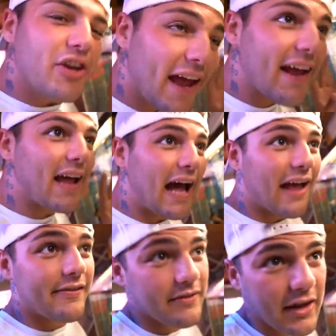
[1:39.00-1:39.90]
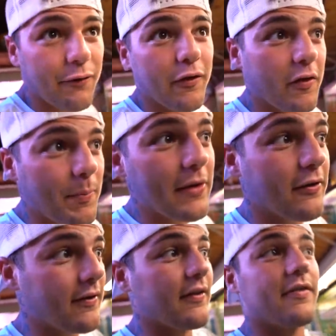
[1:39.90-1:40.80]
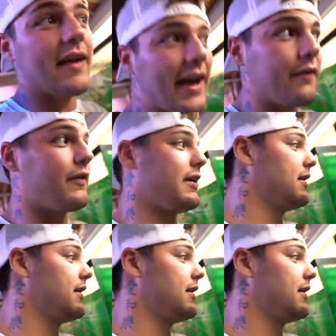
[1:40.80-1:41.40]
tank has different species inside of it.